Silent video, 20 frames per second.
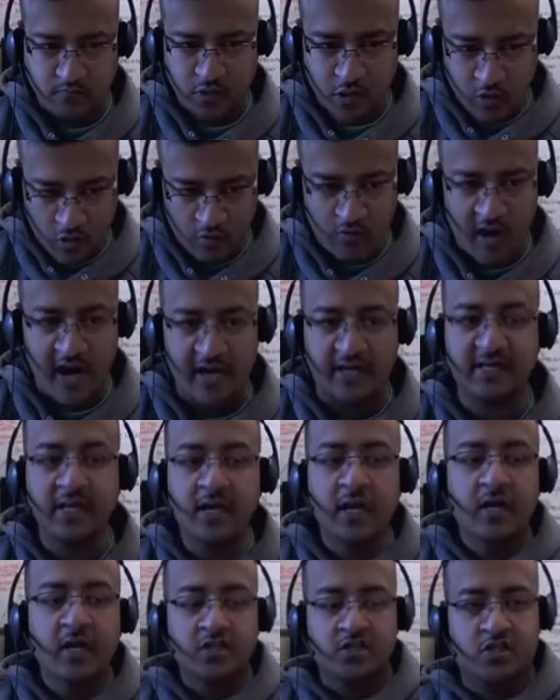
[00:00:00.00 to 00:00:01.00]
Correct.
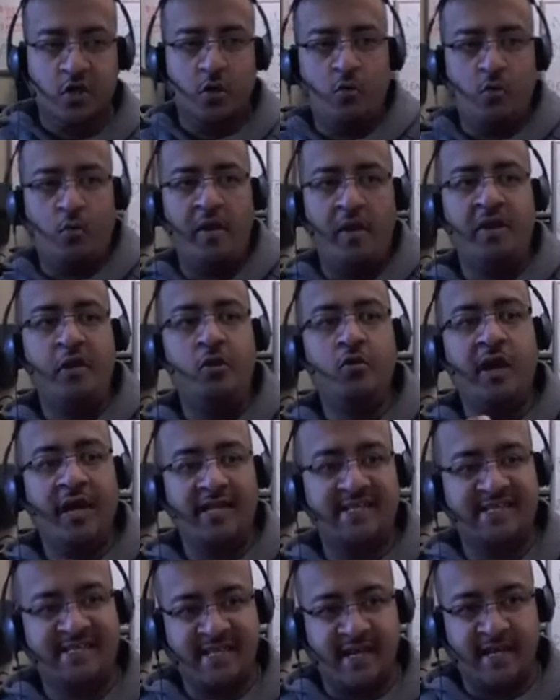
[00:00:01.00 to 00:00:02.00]
So when you
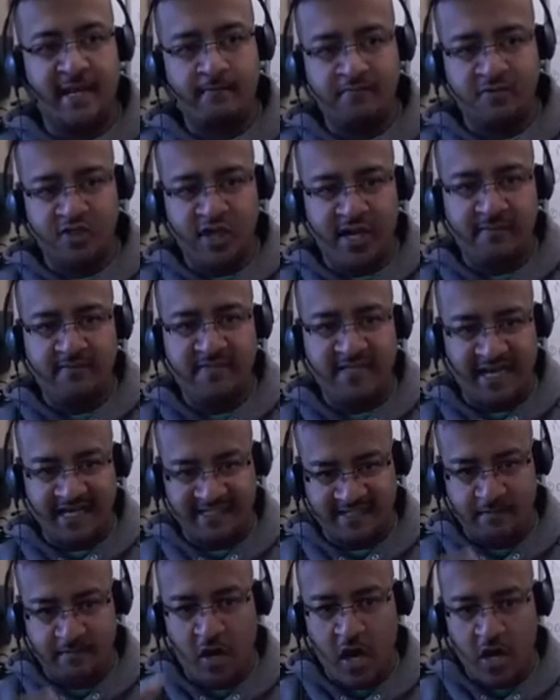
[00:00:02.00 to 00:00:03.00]
get set up, James,
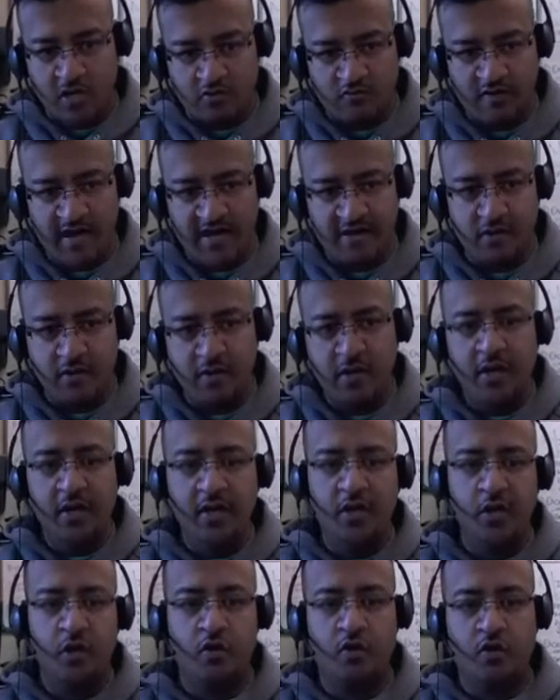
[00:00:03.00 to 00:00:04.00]
as a moderator,
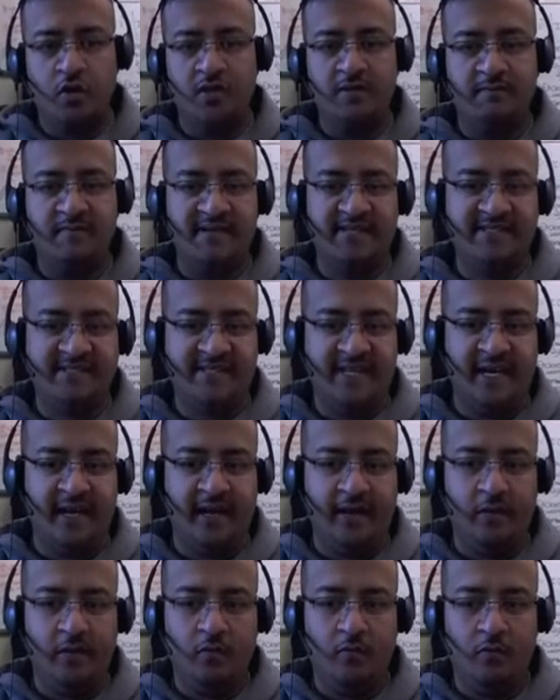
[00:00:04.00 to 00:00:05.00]
you're going to be
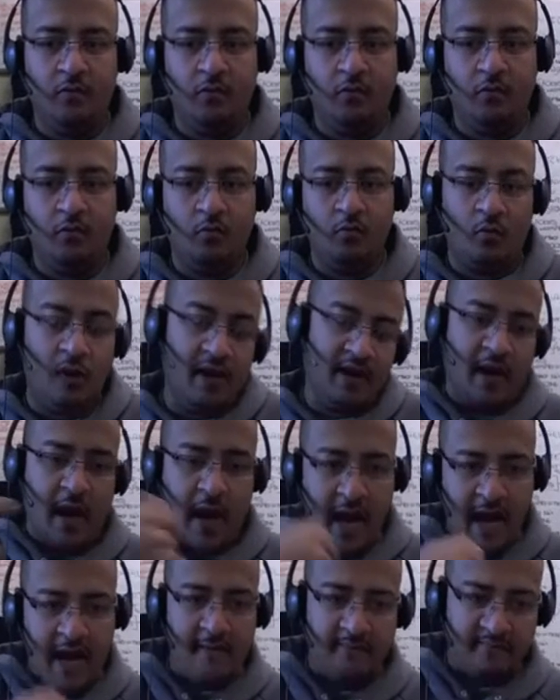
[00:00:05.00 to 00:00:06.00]
seeing what
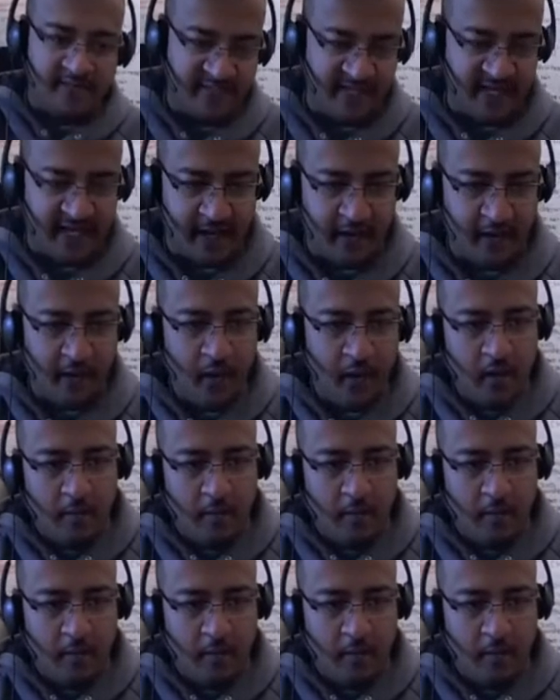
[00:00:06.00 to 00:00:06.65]
I am seeing.